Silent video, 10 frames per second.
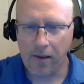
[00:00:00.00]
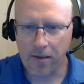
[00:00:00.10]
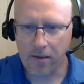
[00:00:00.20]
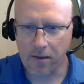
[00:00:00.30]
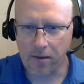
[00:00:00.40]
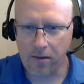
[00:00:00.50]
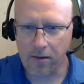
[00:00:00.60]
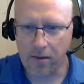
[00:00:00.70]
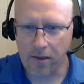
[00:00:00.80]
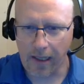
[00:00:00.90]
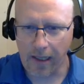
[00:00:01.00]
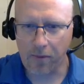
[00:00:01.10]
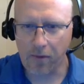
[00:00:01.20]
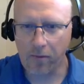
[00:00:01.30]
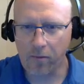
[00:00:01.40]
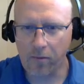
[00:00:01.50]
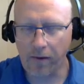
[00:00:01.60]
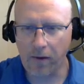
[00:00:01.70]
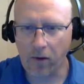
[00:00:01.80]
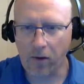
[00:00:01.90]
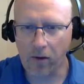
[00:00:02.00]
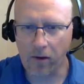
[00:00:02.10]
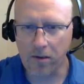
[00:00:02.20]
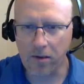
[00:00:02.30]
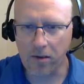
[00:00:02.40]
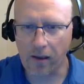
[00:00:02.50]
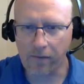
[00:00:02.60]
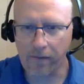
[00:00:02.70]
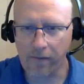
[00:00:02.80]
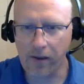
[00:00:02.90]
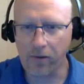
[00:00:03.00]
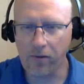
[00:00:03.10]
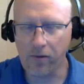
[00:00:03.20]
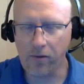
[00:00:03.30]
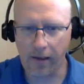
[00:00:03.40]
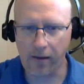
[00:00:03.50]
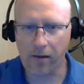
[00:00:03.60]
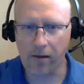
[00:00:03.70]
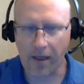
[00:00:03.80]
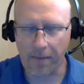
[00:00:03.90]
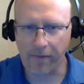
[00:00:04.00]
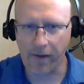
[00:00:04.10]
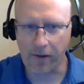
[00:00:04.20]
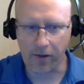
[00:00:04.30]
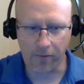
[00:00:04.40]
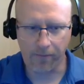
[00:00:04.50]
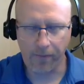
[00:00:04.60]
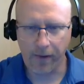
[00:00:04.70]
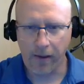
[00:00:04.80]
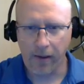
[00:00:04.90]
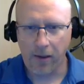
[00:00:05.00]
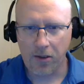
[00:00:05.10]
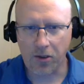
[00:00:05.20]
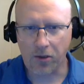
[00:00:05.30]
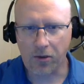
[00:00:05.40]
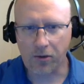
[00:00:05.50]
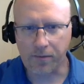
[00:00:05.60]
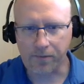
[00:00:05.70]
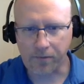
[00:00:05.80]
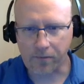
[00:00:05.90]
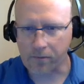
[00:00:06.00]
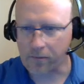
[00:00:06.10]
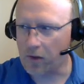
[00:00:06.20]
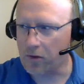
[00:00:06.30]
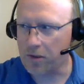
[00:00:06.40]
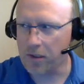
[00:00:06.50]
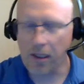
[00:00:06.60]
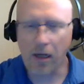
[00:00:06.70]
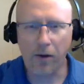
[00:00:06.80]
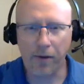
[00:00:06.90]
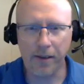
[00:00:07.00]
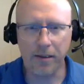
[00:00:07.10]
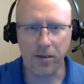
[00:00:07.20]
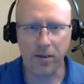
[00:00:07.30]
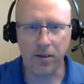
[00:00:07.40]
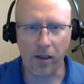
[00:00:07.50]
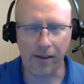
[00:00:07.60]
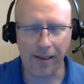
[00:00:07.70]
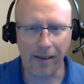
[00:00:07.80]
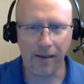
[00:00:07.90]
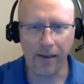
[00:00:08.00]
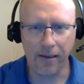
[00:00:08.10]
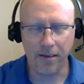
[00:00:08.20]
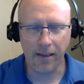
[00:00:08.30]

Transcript: stamp with the current count value and timer value. So to see how this is all done and